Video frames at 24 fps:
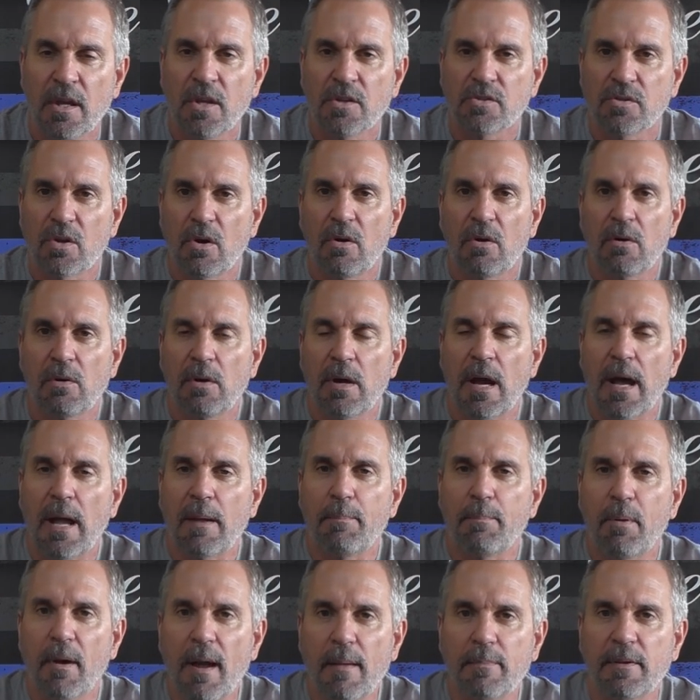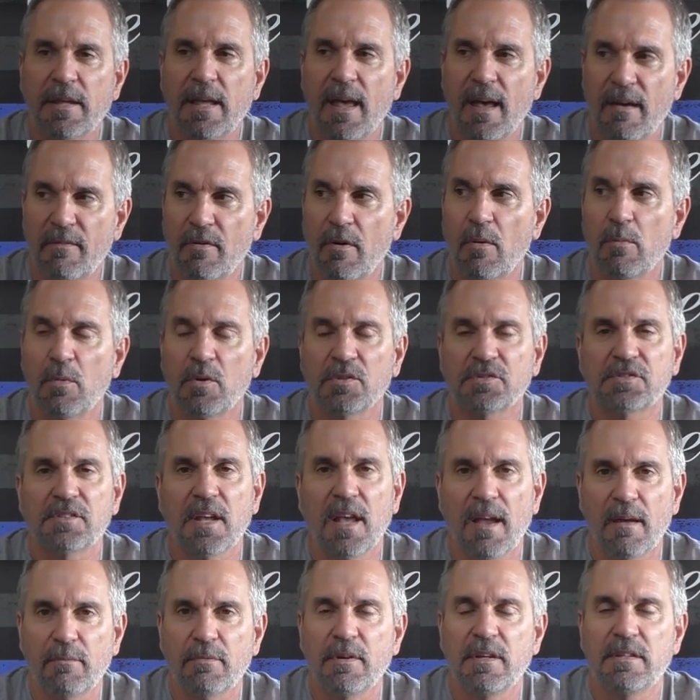So I probably have almost
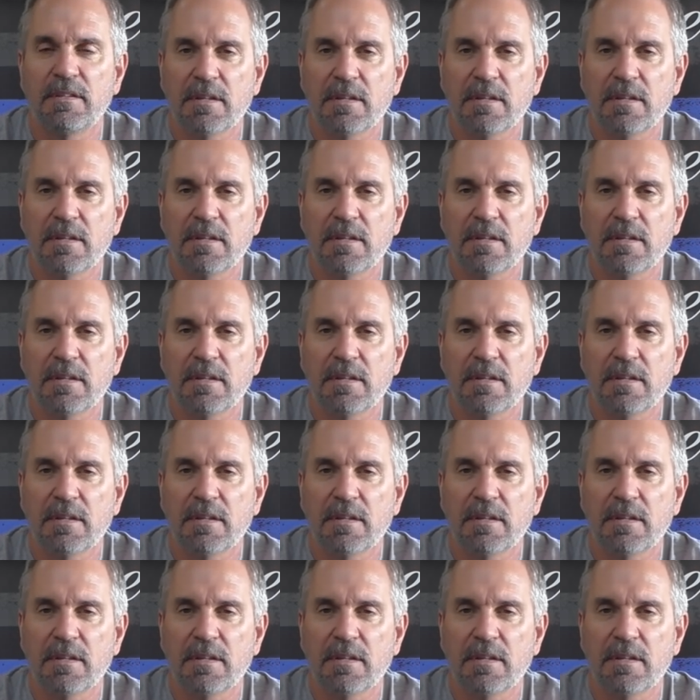every